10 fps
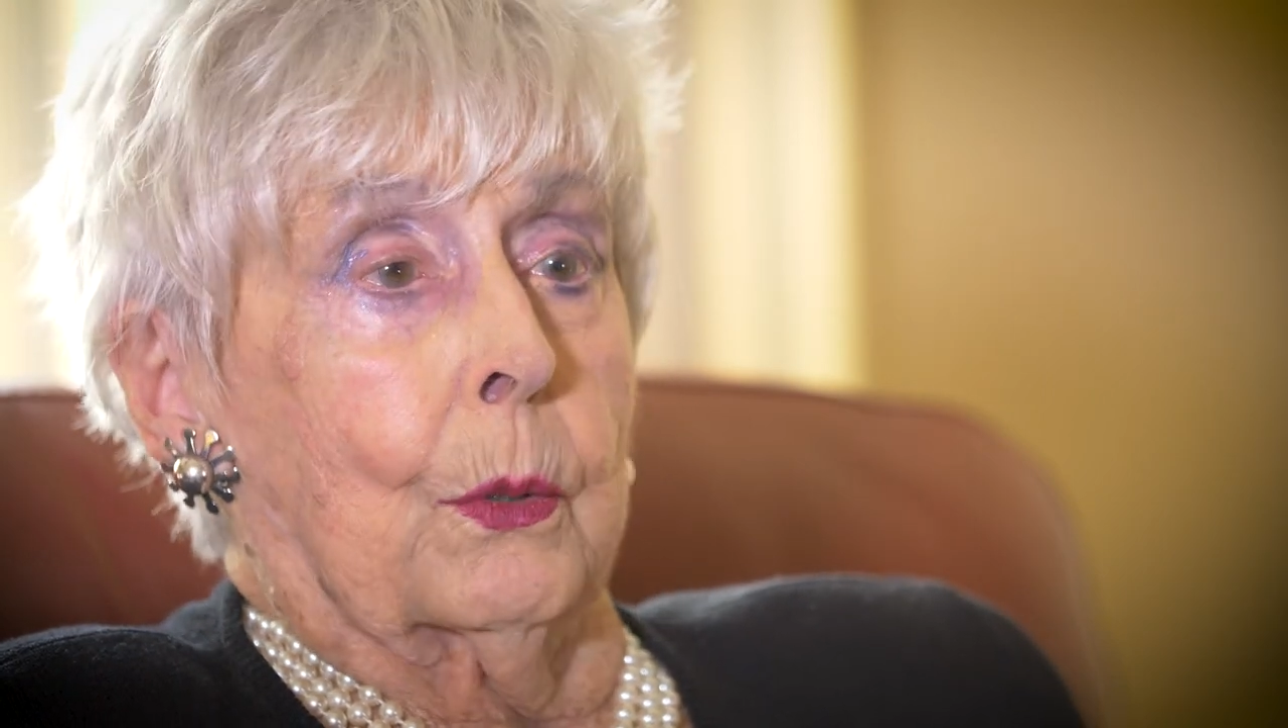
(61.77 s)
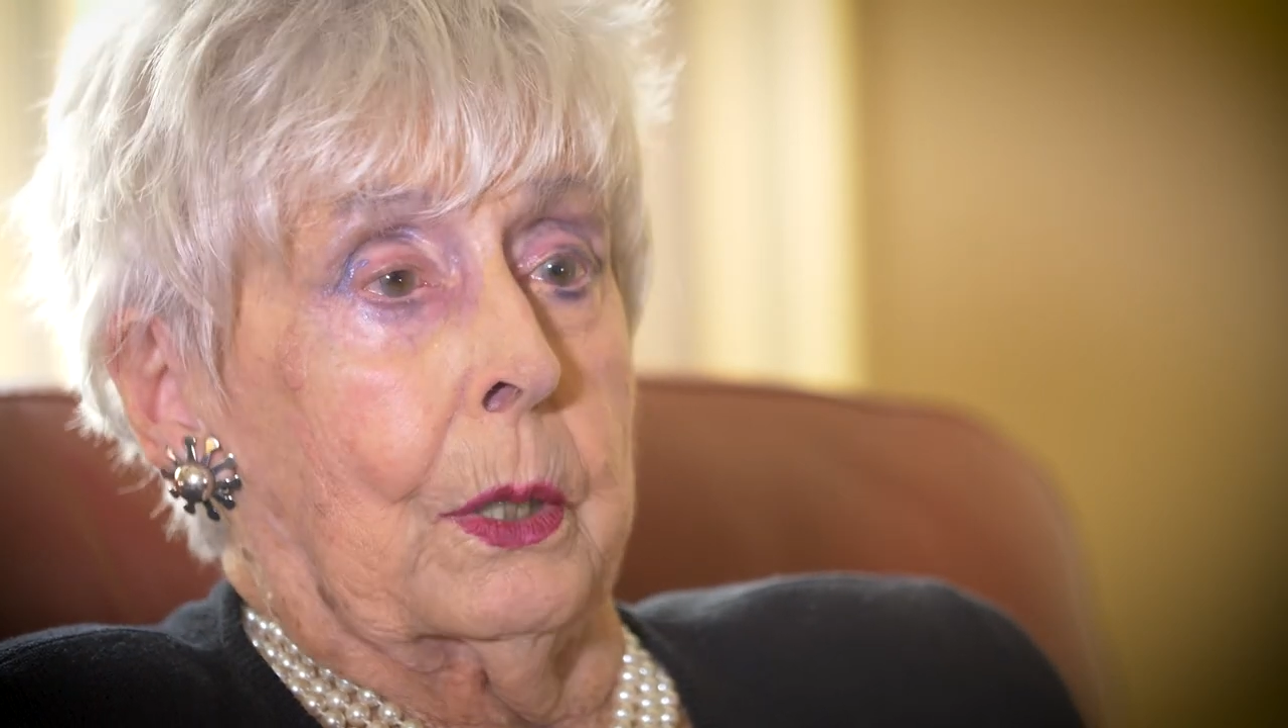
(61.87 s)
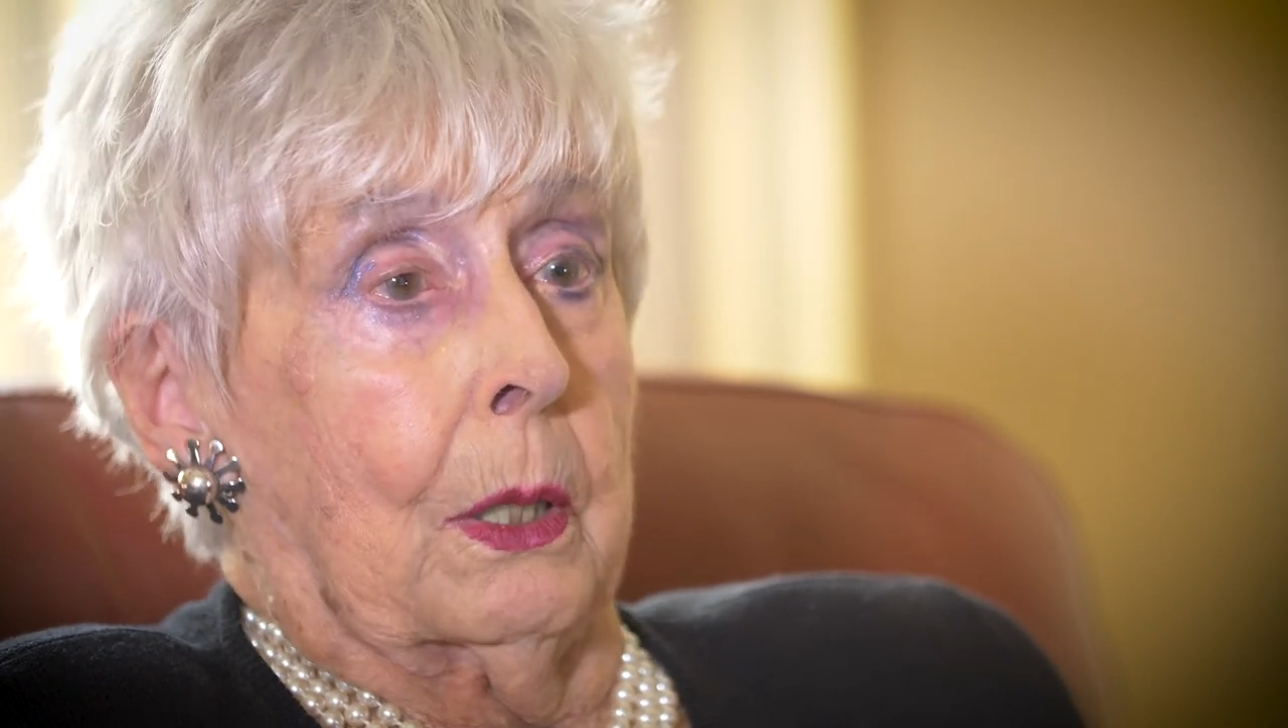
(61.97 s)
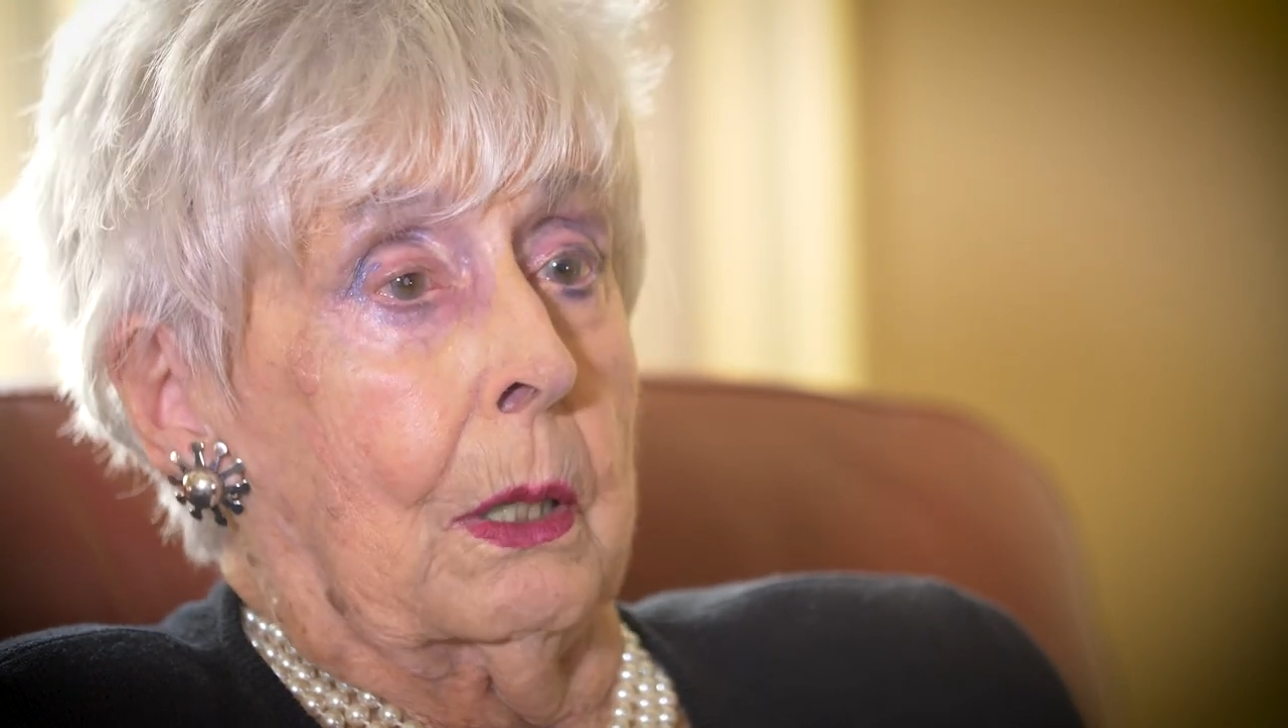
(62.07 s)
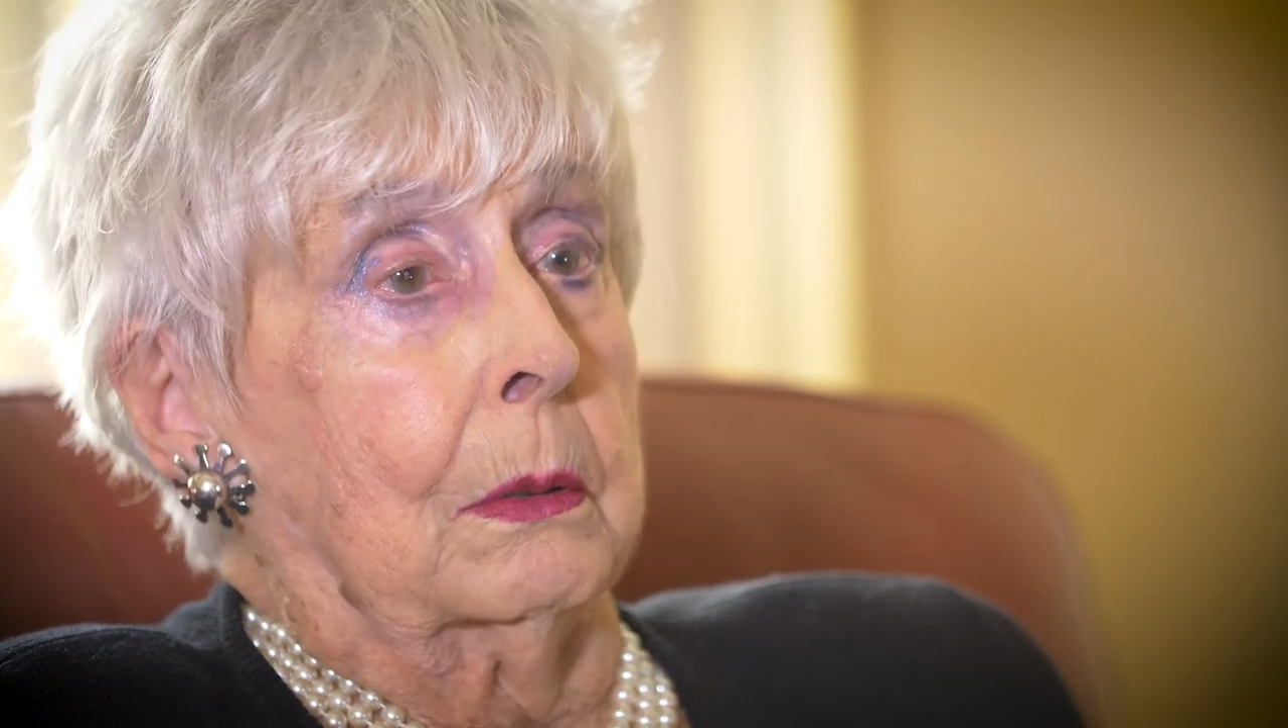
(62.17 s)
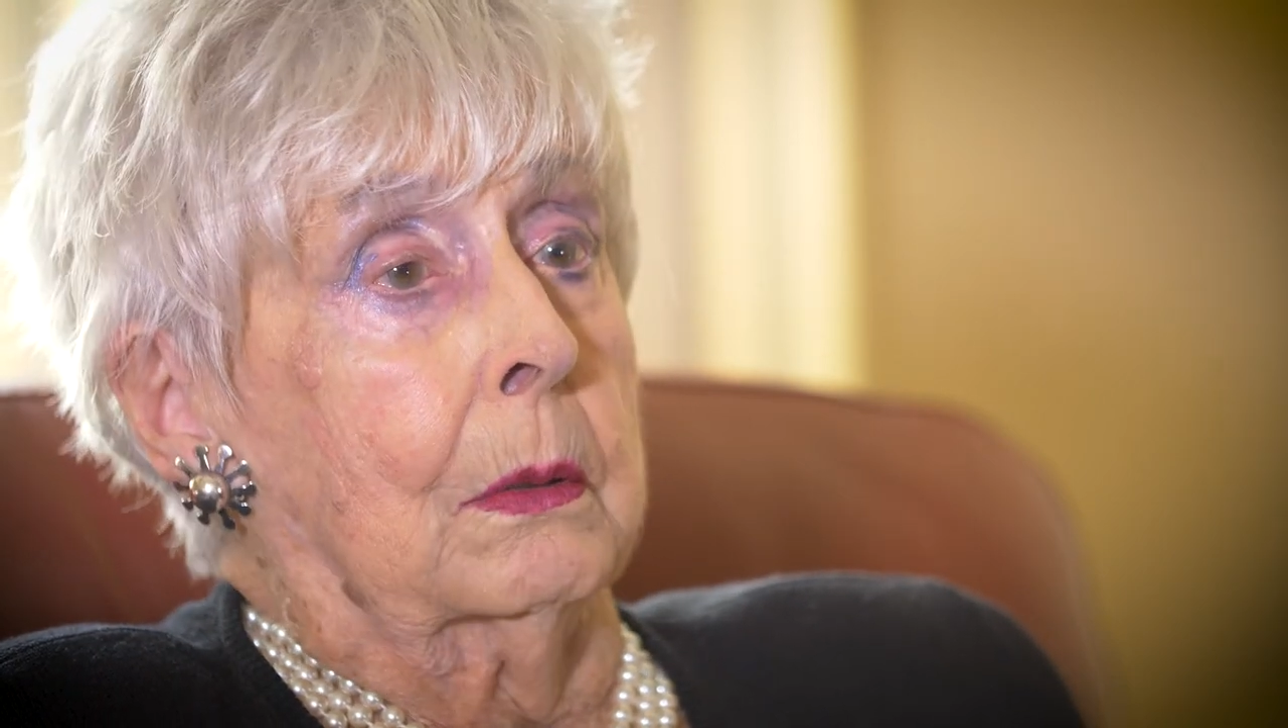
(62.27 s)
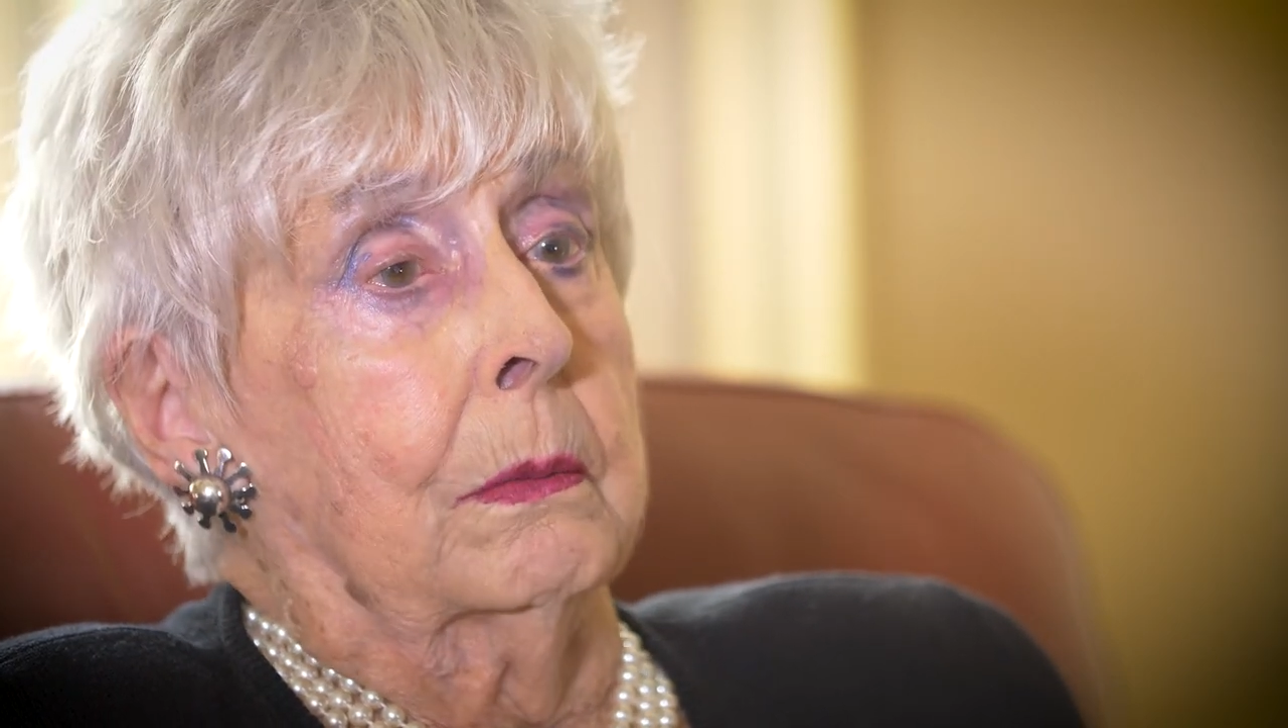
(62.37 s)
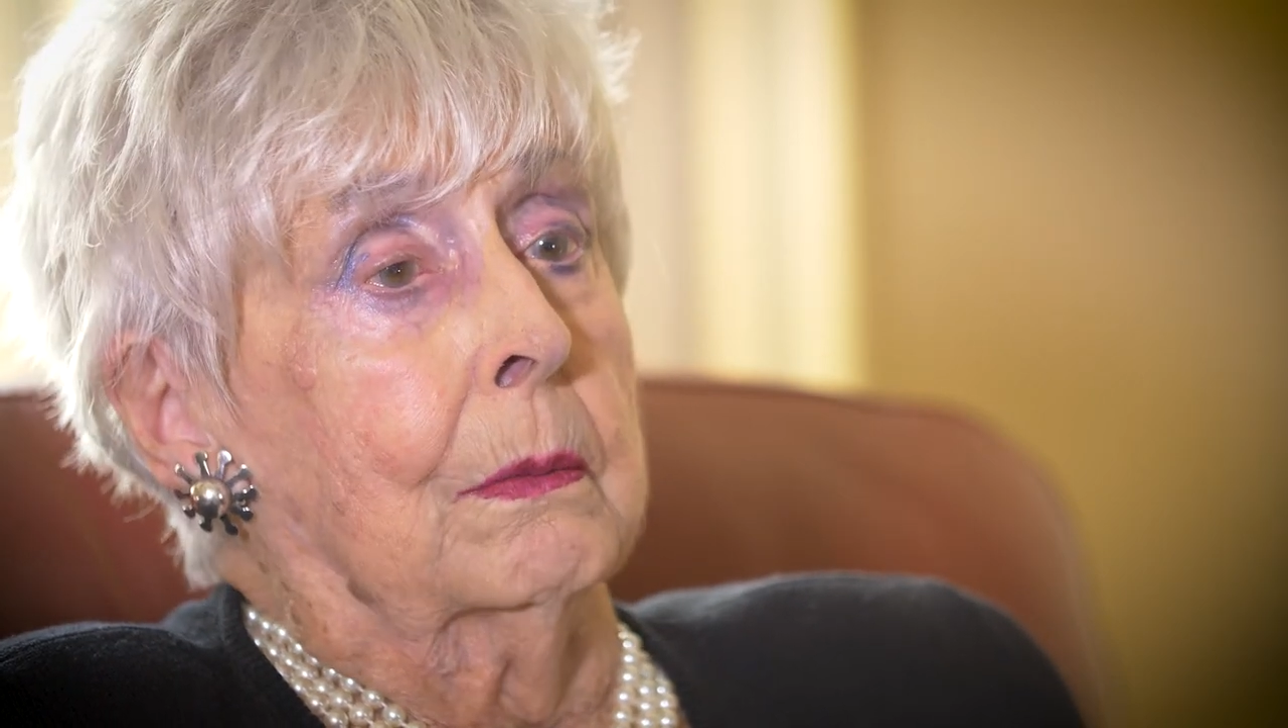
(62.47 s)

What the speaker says: young.